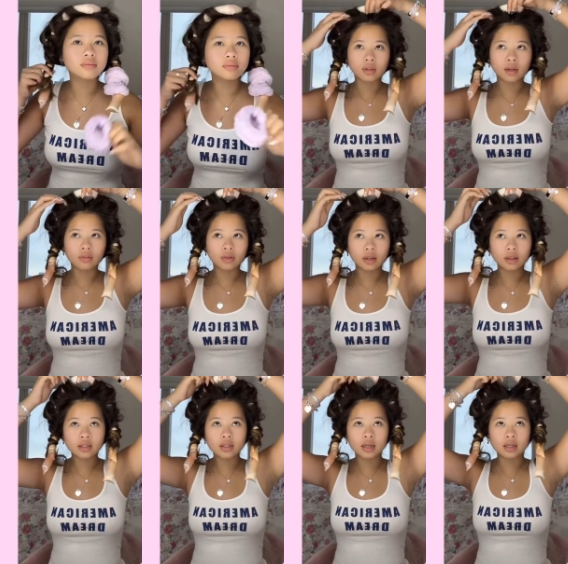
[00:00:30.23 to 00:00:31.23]
I feel like the
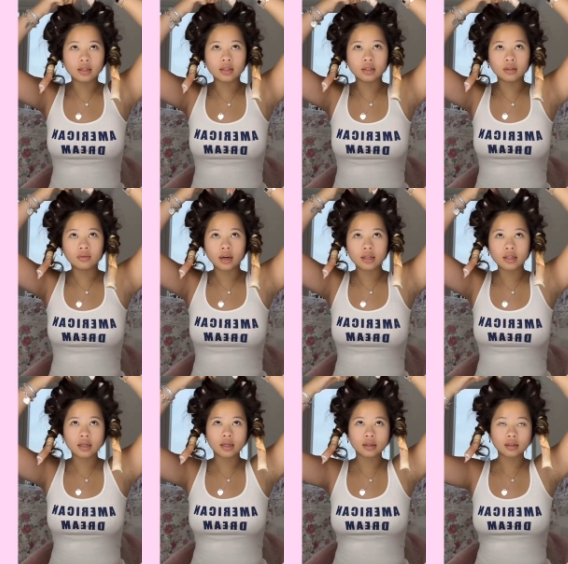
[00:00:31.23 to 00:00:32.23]
sun's still
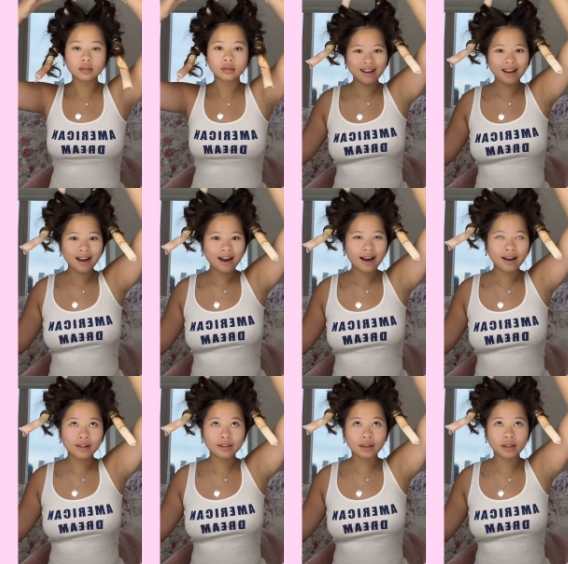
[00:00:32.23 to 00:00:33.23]
rising. I
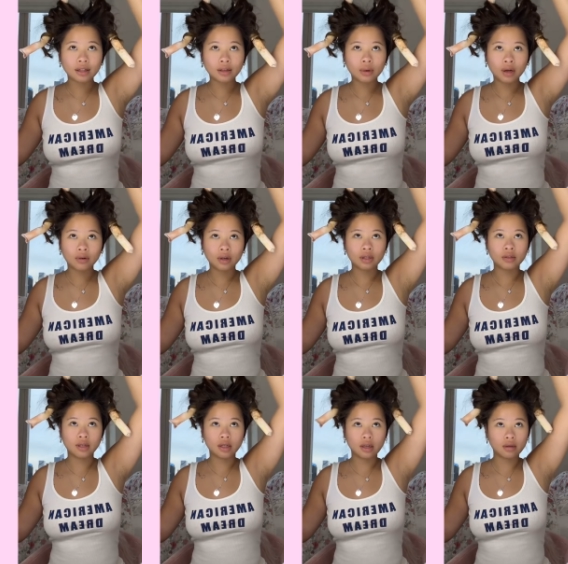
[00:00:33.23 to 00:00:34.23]
look like the Queen of Hearts
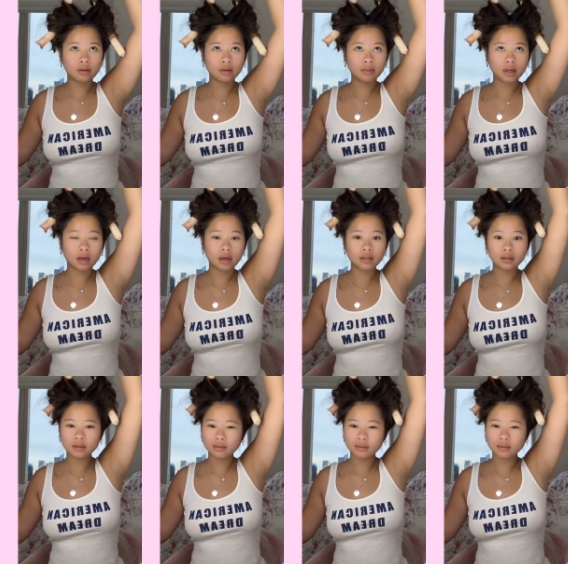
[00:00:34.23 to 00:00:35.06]
right now. Oh my god.